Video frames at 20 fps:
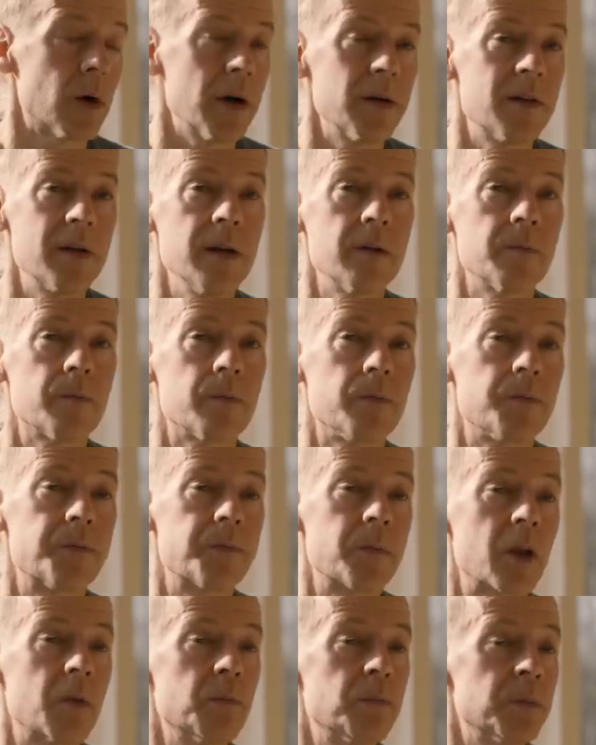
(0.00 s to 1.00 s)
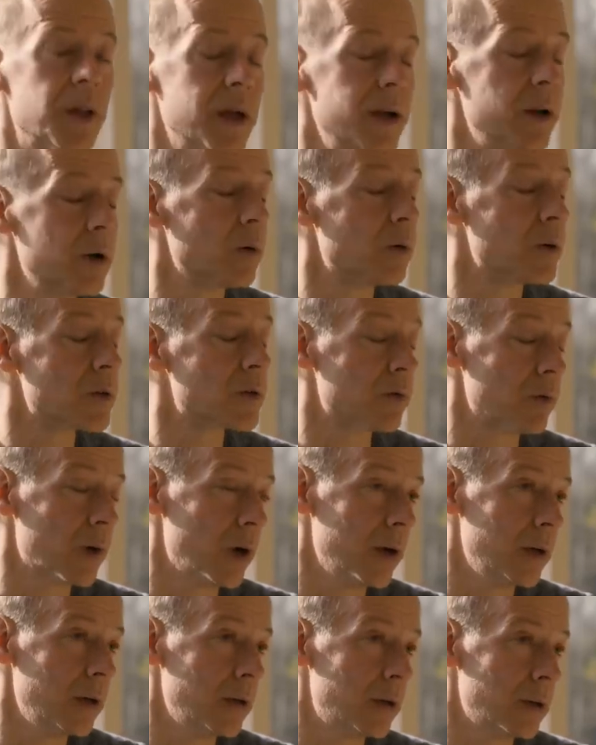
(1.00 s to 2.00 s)
So I think Plato was
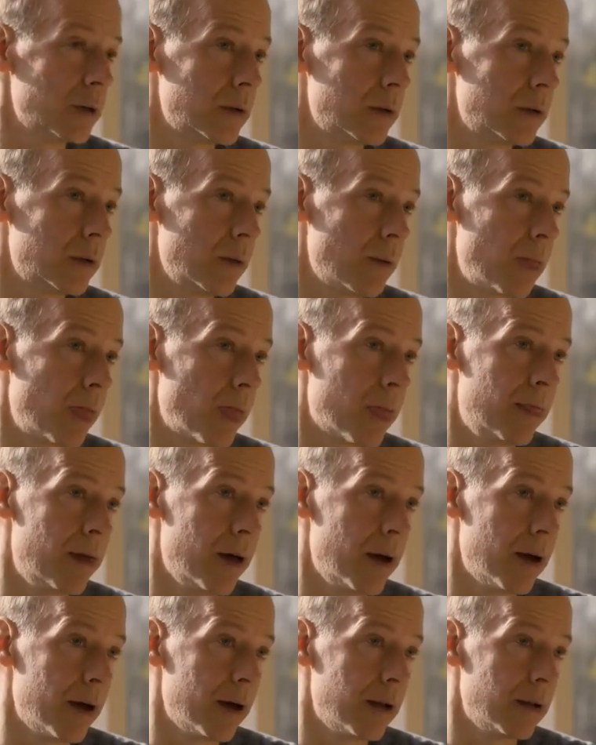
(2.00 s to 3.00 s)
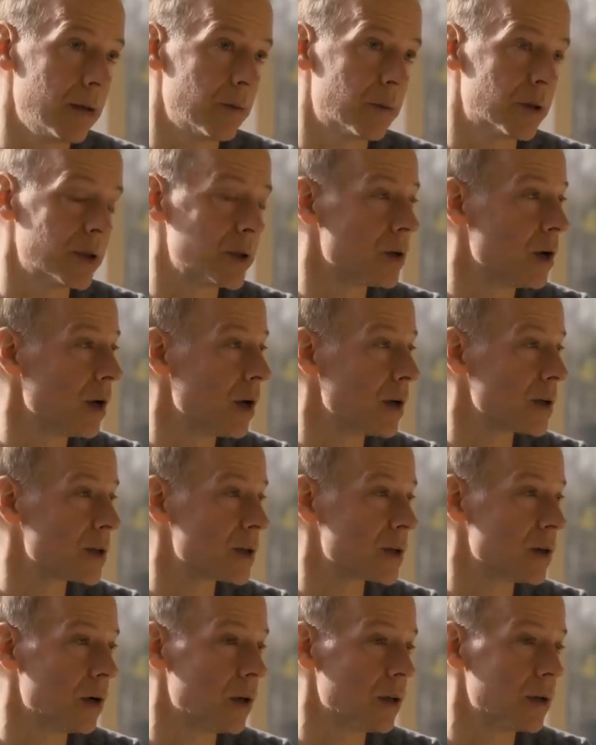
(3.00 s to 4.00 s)
right that Platonic
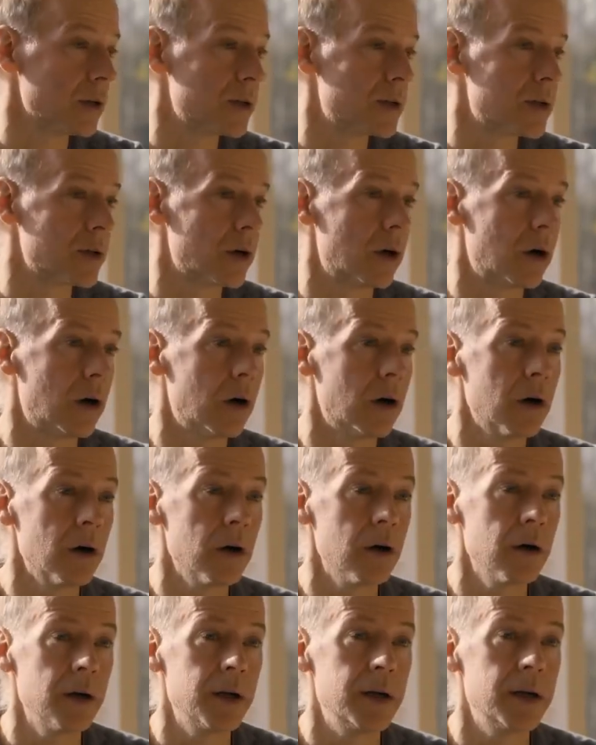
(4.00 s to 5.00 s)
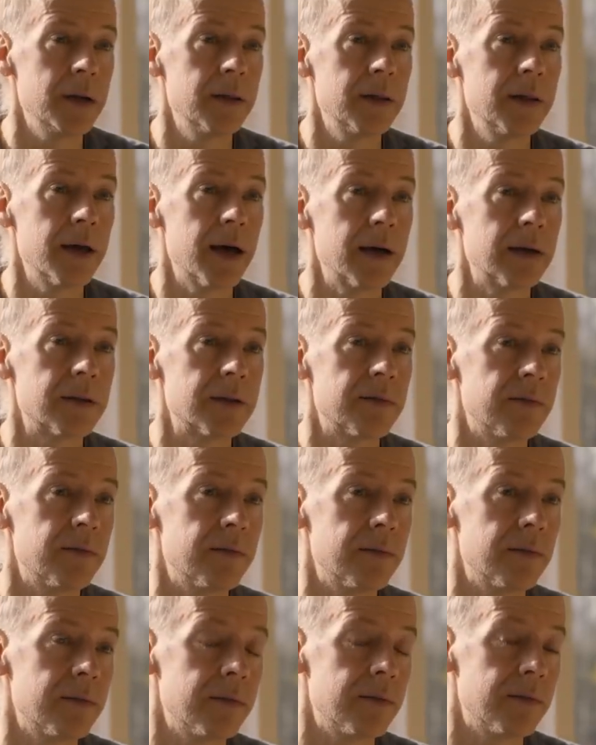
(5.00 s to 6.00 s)
solids are, in that
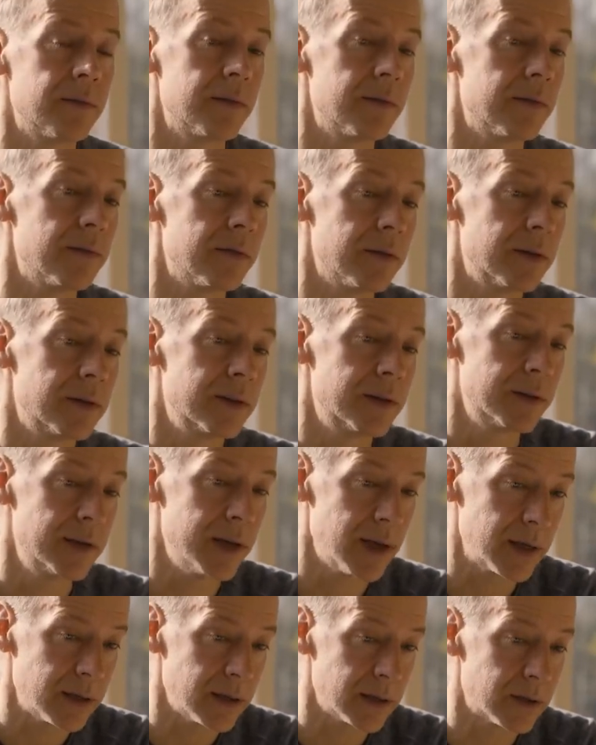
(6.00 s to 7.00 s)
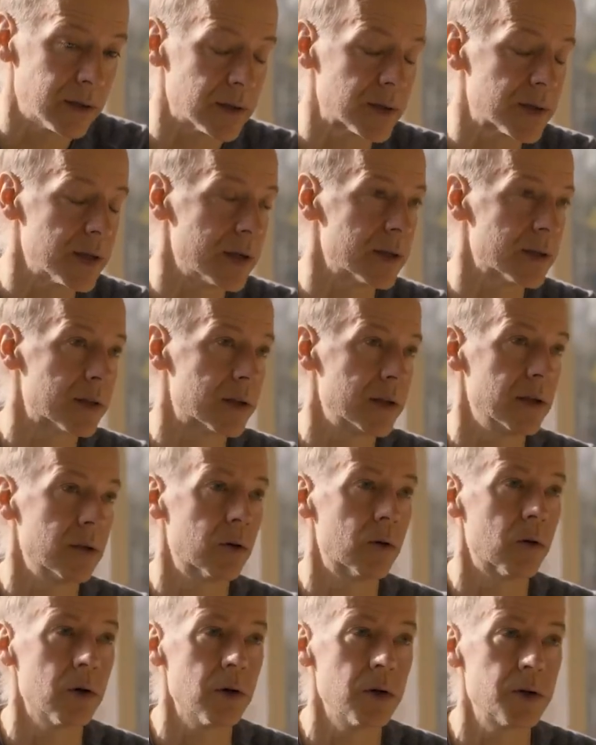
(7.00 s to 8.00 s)
technical sense, the
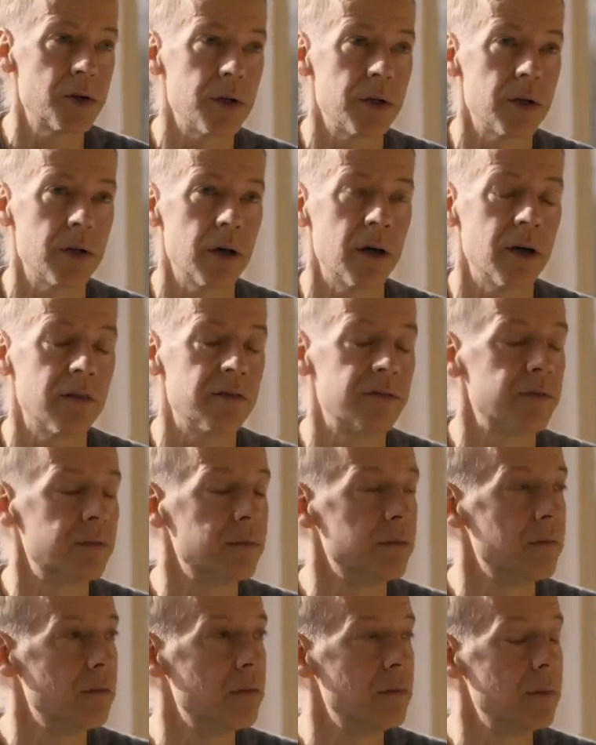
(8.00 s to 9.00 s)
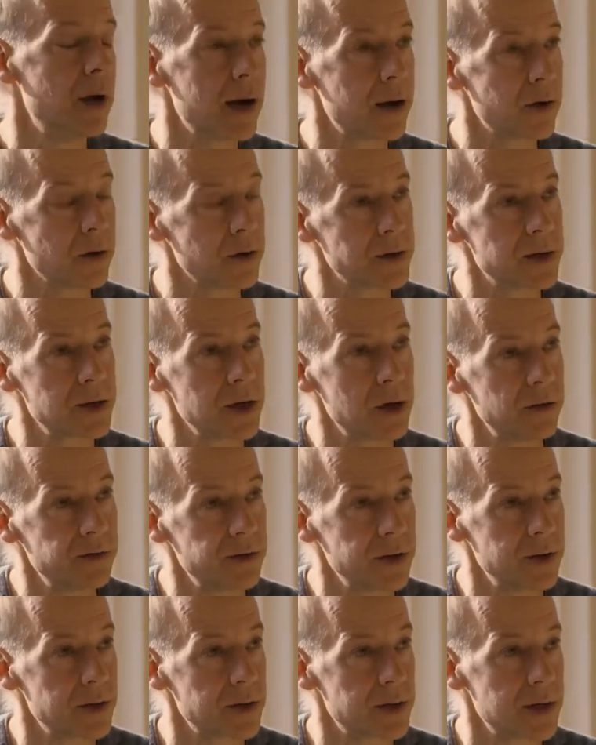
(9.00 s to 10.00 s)
origin of matter
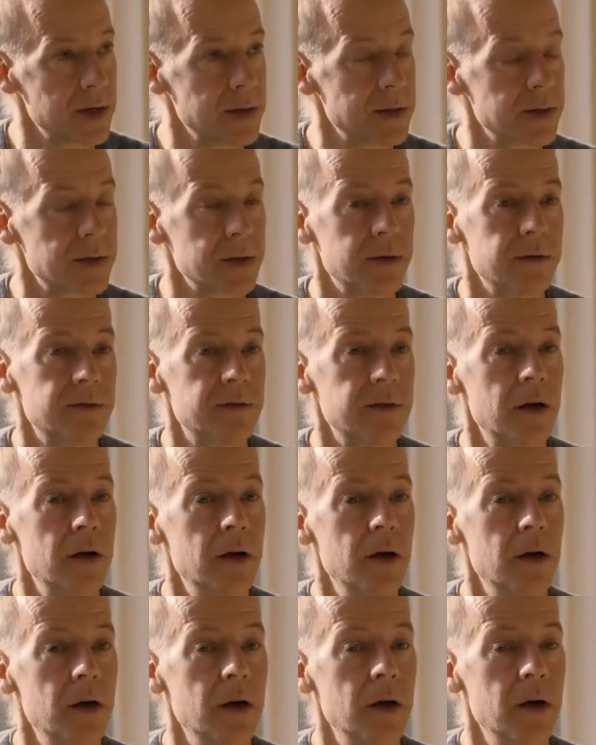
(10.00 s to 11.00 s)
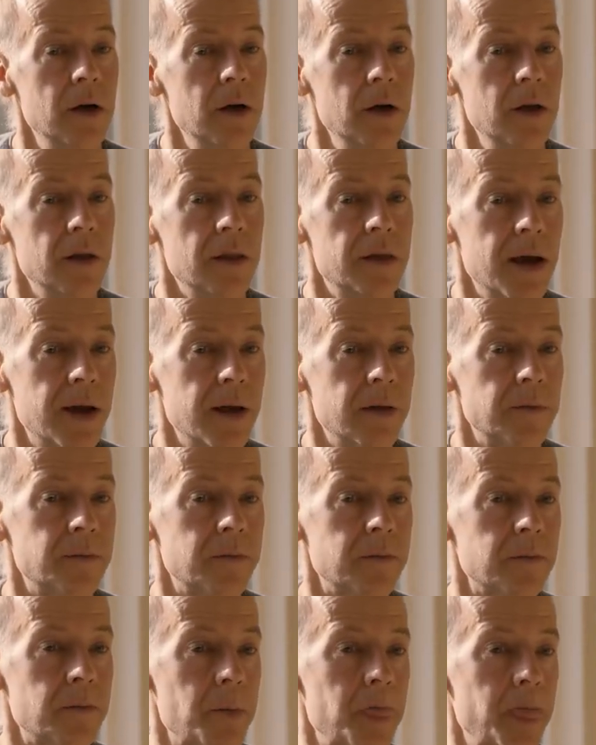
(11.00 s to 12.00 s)
itself, in the sense of
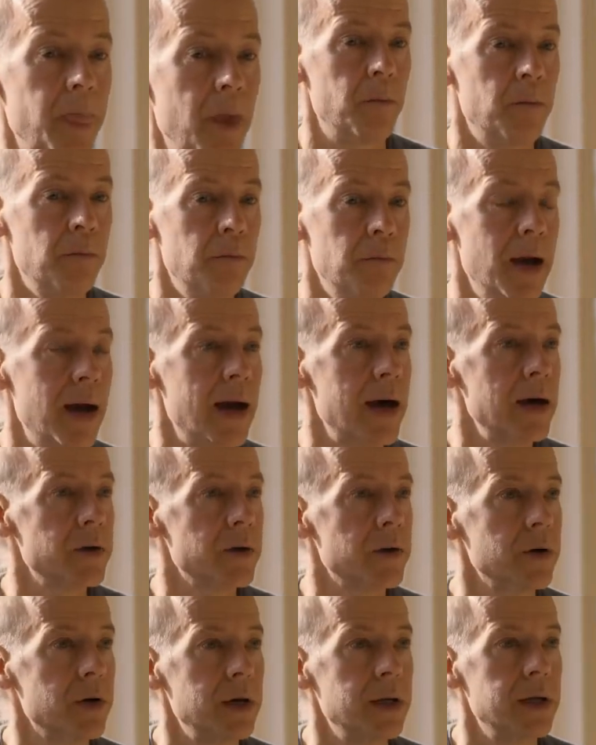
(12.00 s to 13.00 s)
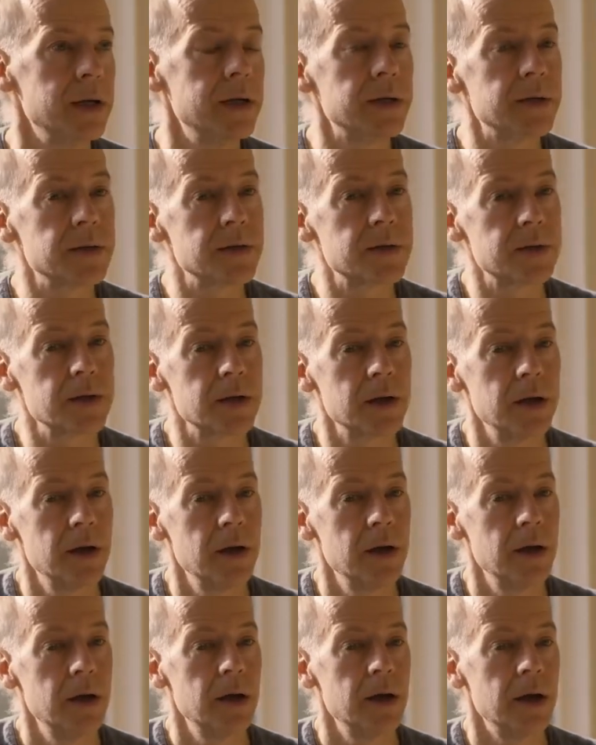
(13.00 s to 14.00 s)
that matter is
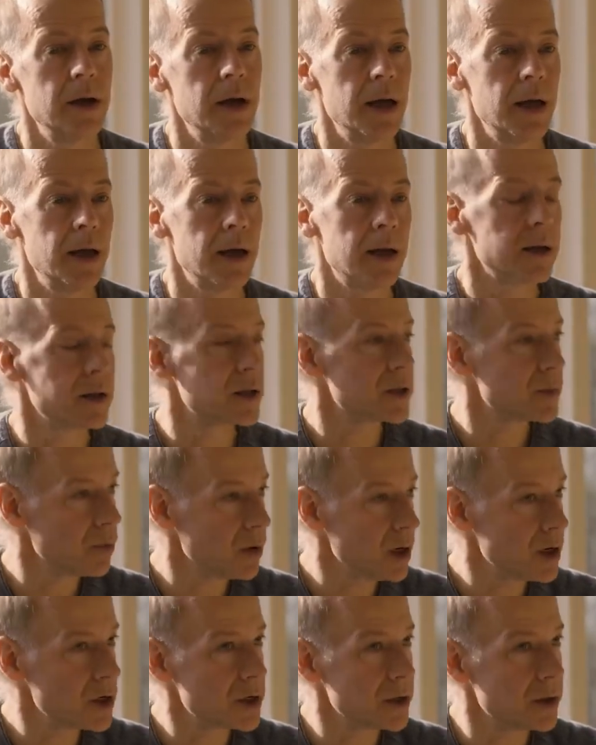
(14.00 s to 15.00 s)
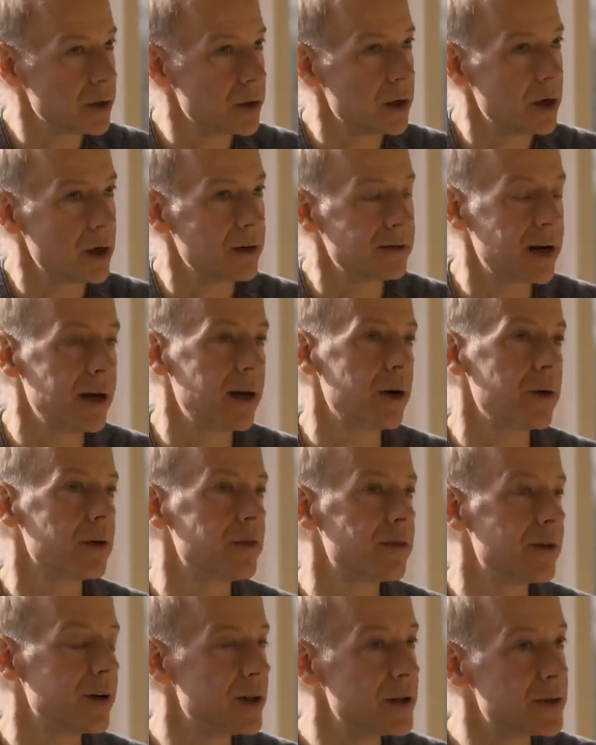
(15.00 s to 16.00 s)
an expression of
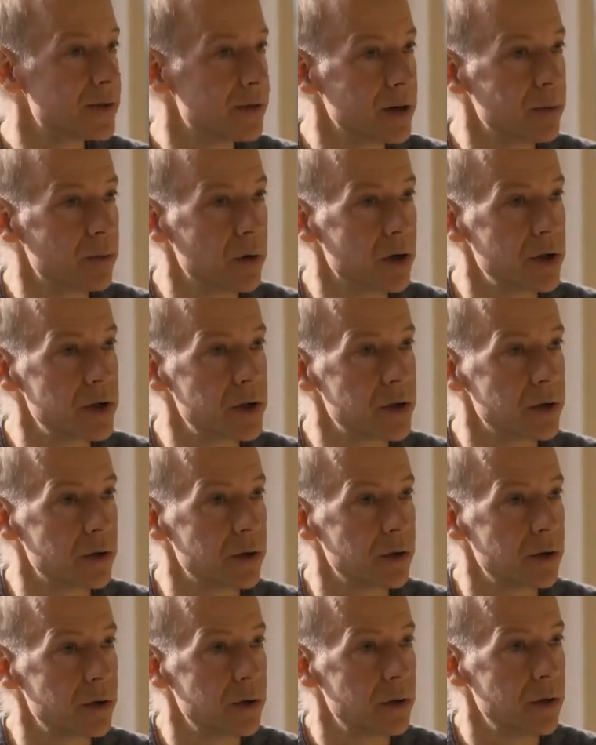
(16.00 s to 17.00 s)
counterphase vibration.